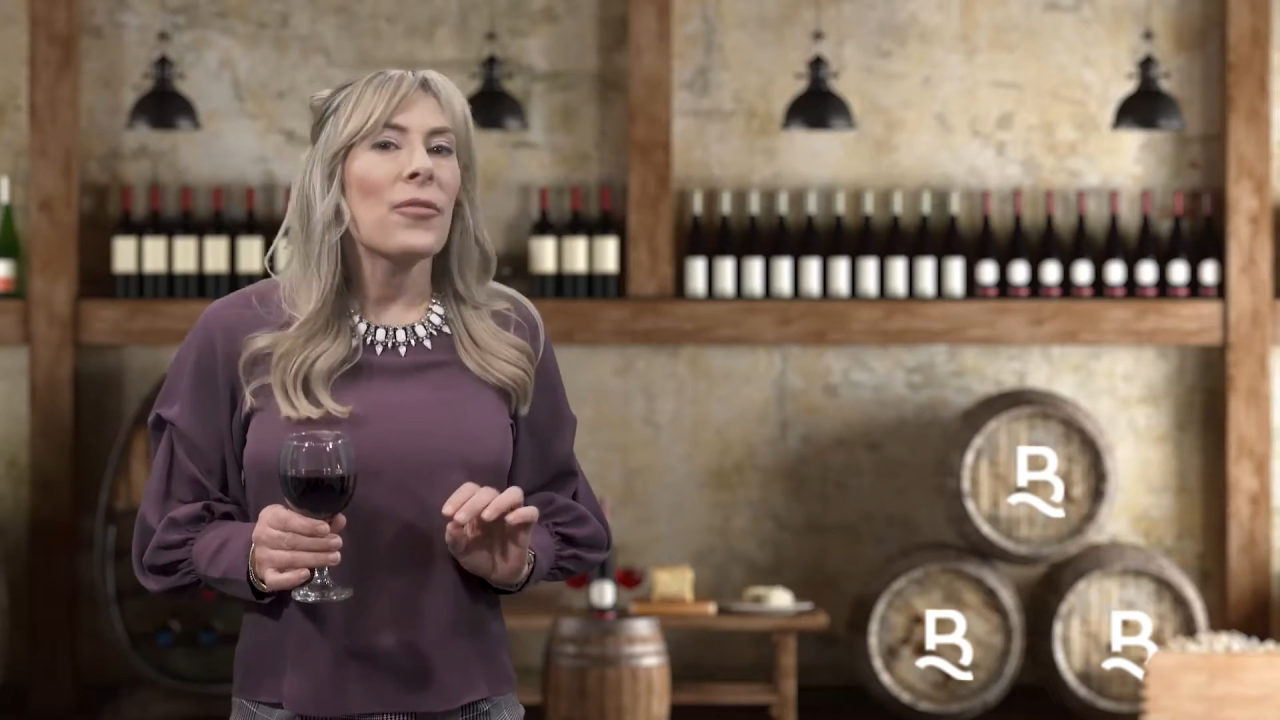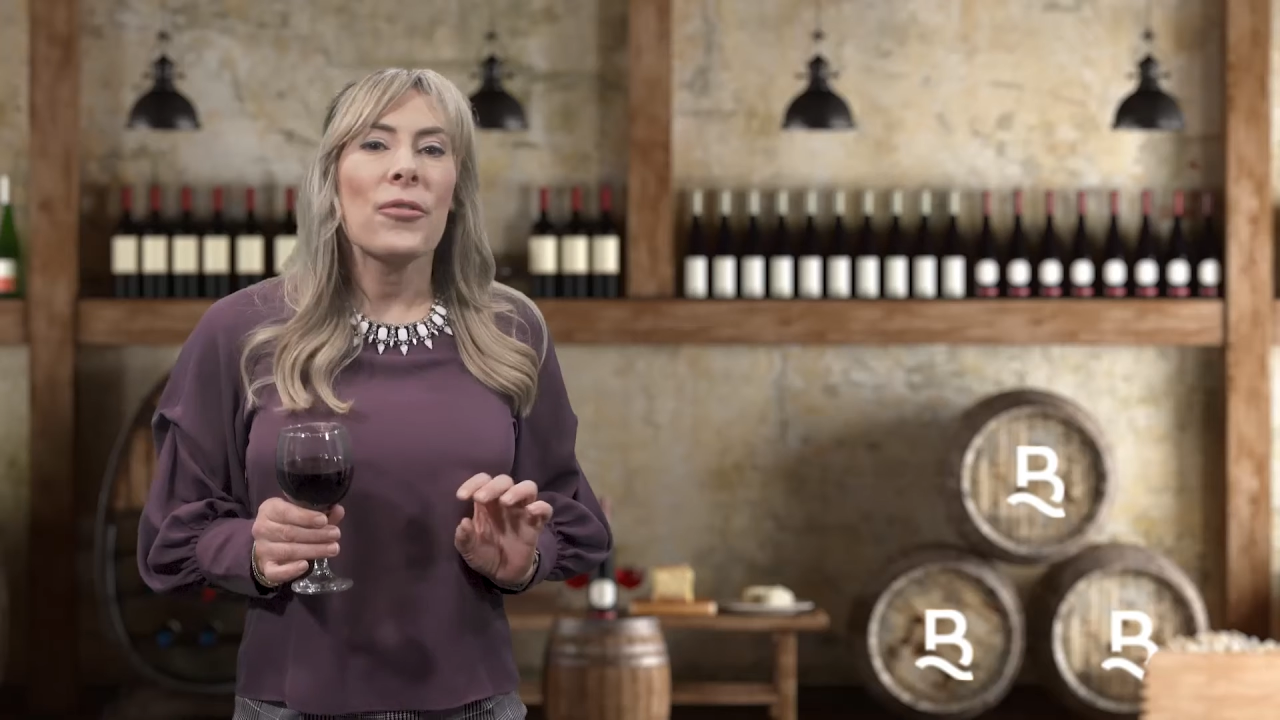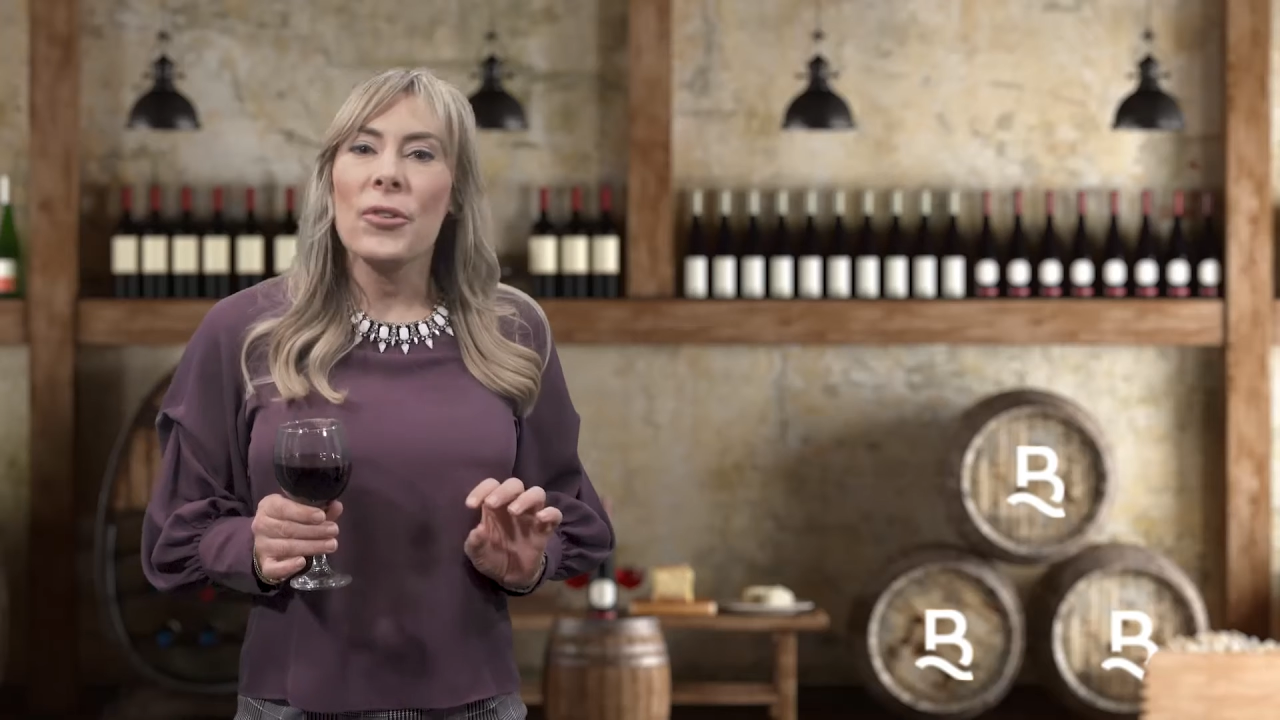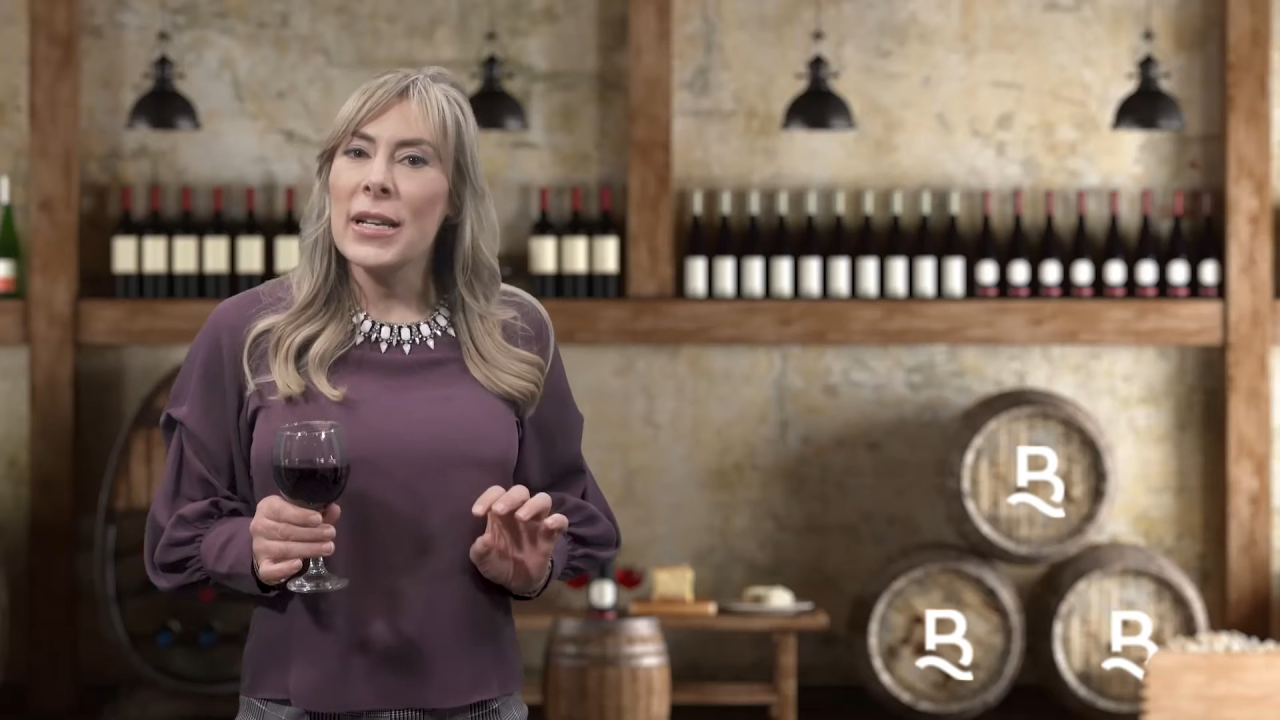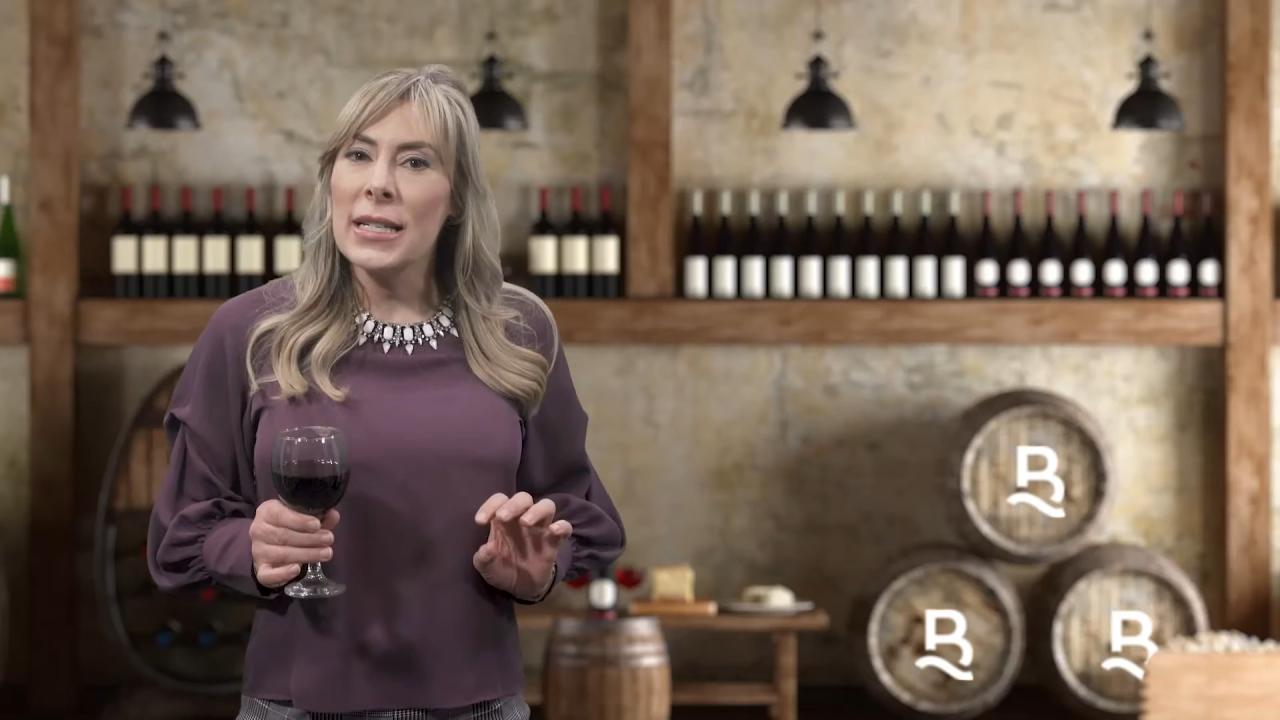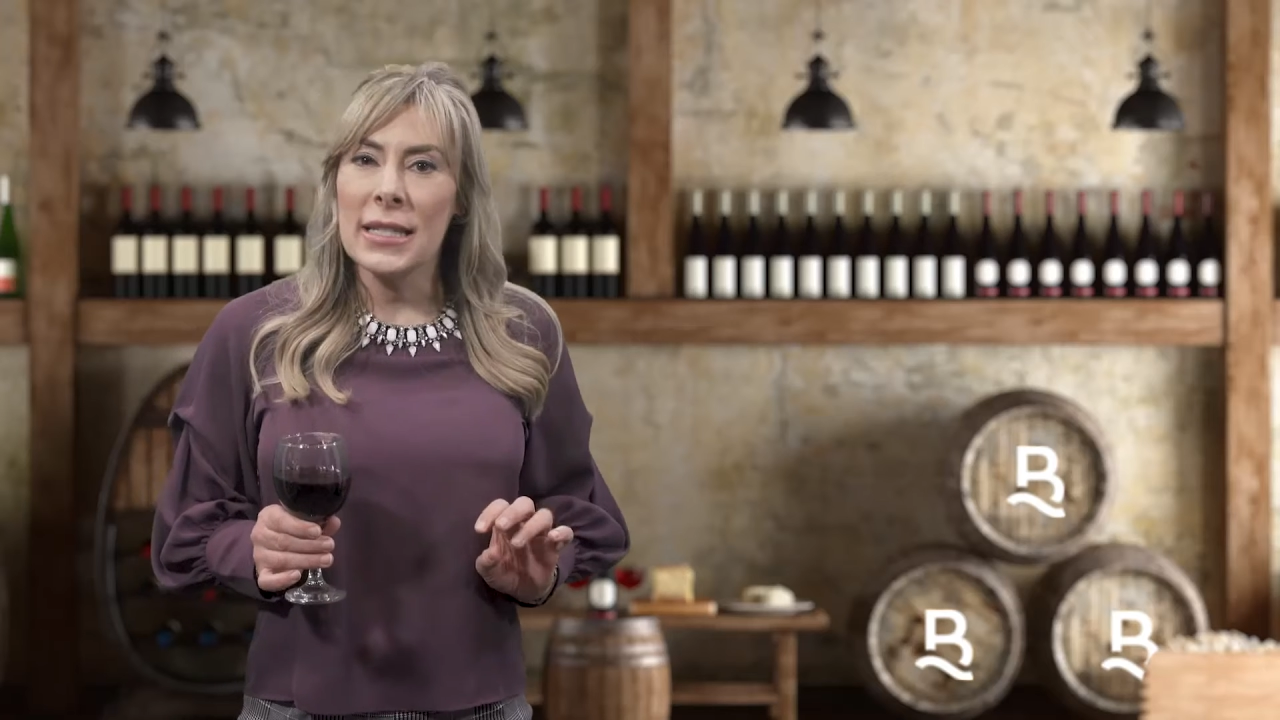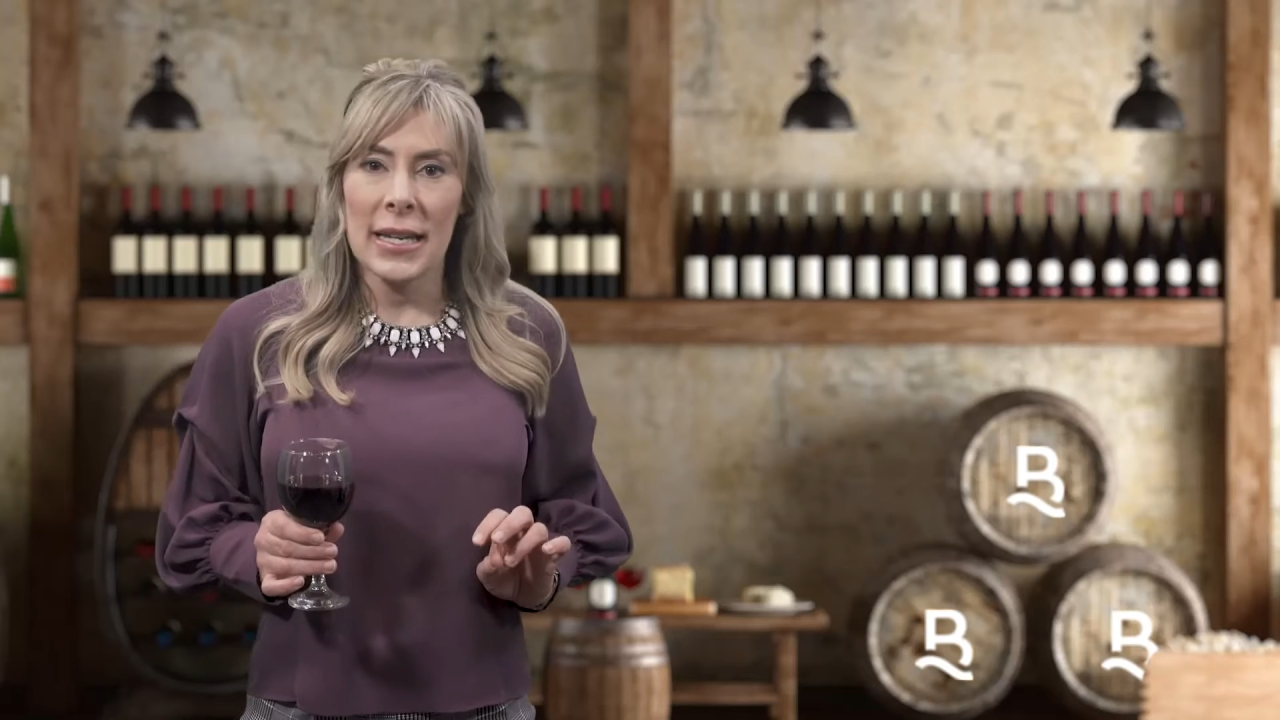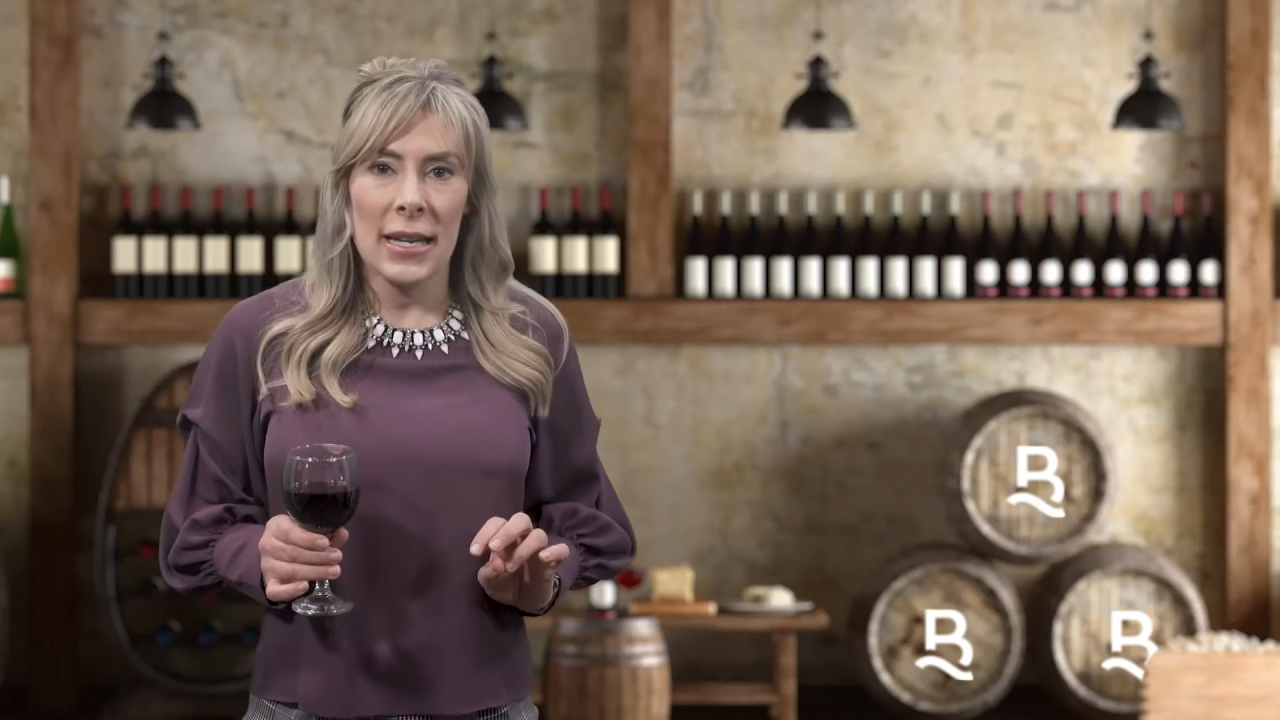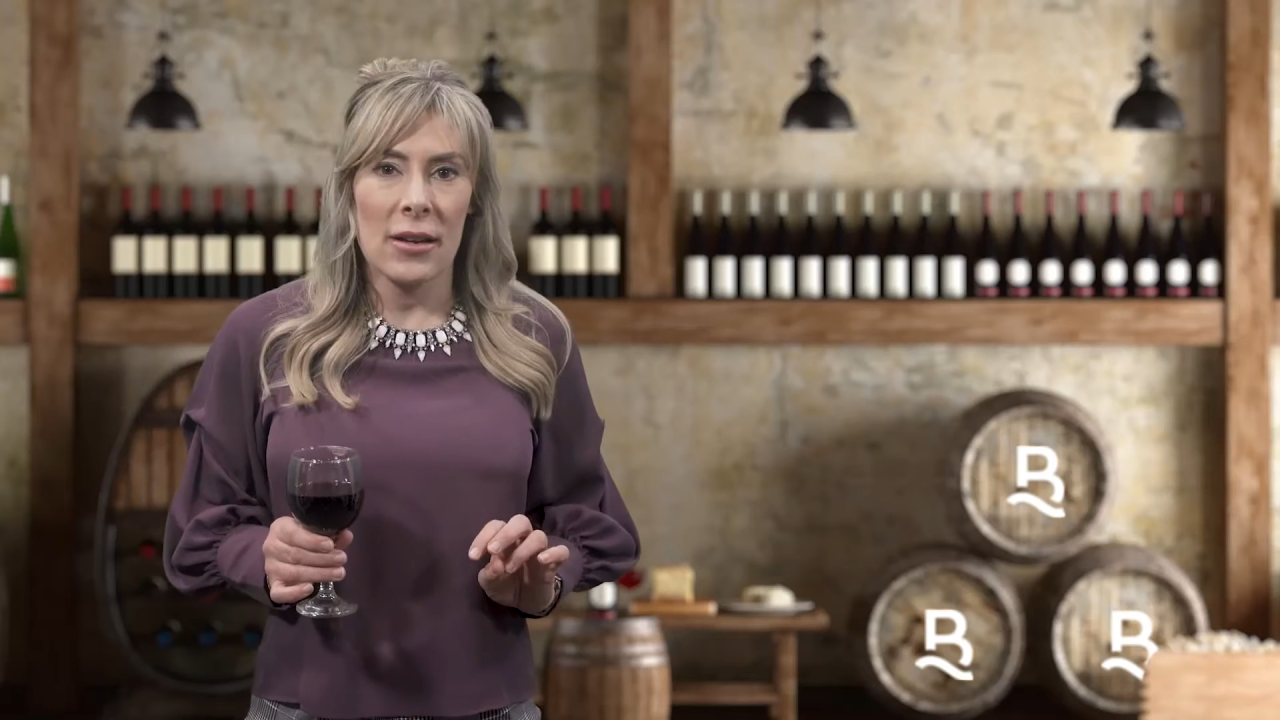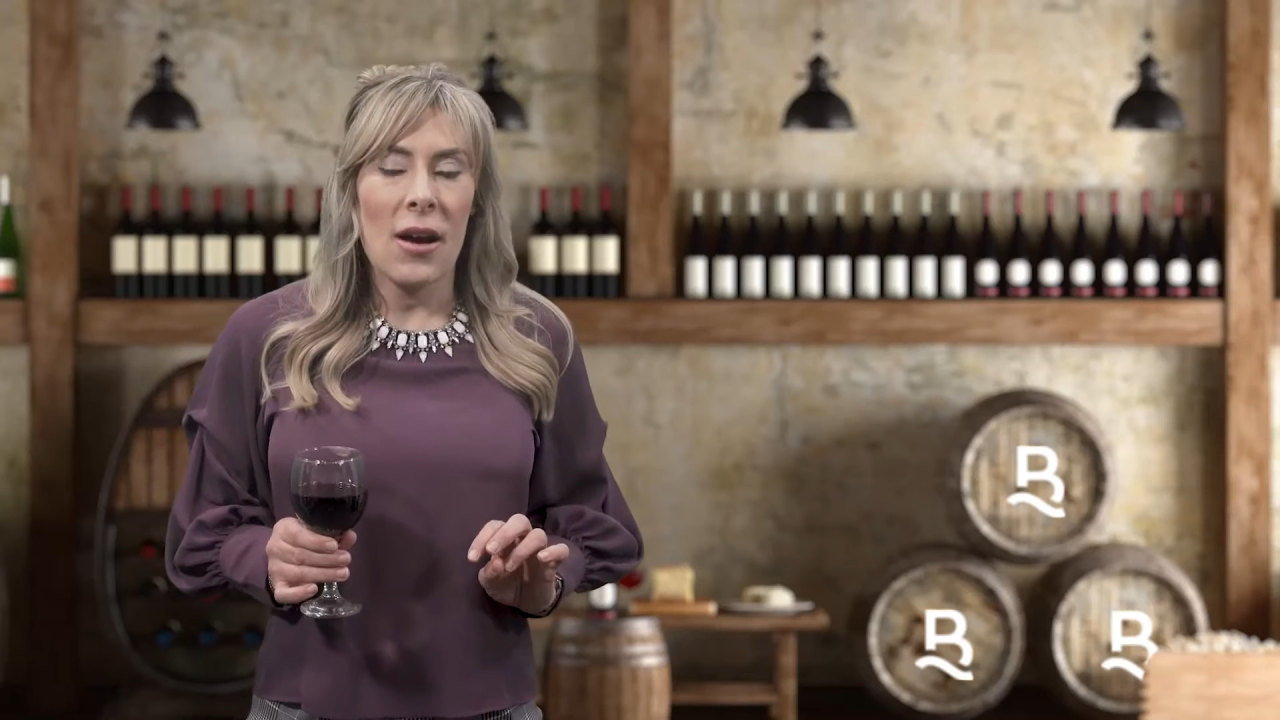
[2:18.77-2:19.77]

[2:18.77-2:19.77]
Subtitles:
Freezing